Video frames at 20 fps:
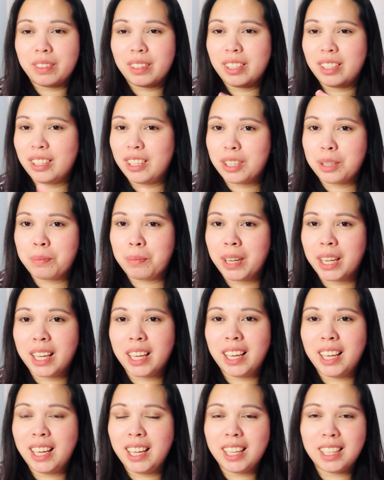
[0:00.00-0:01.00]
just my
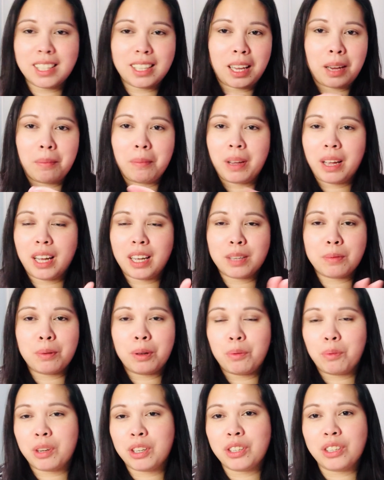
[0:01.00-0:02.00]
kids and my
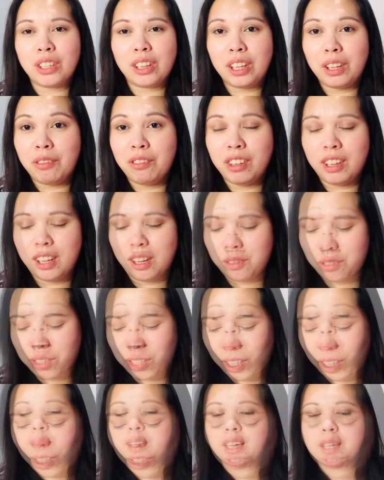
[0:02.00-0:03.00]
husband watching TV
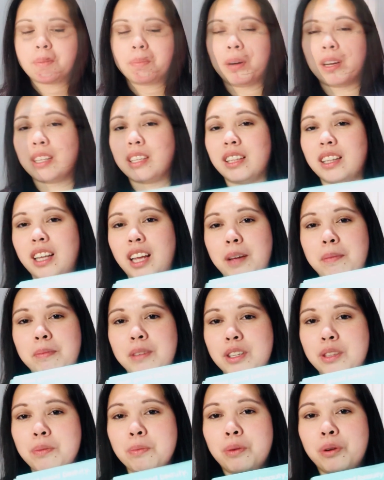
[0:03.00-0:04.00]
downstairs. This box, it came
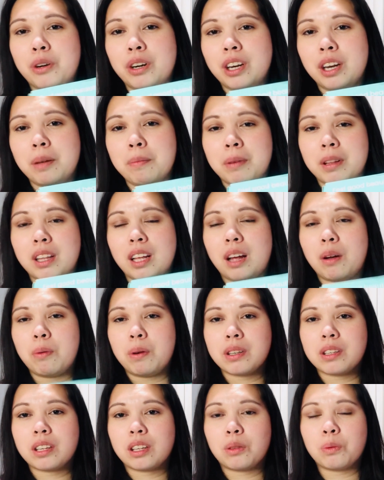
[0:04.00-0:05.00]
this morning, but I
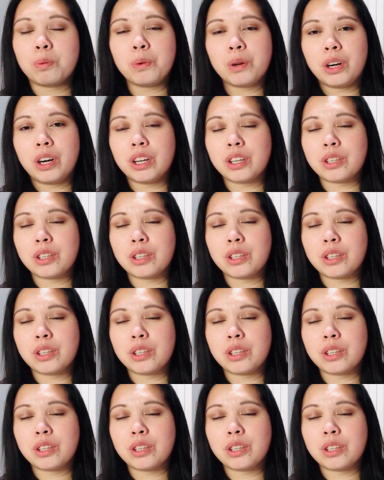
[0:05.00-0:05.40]
was at work,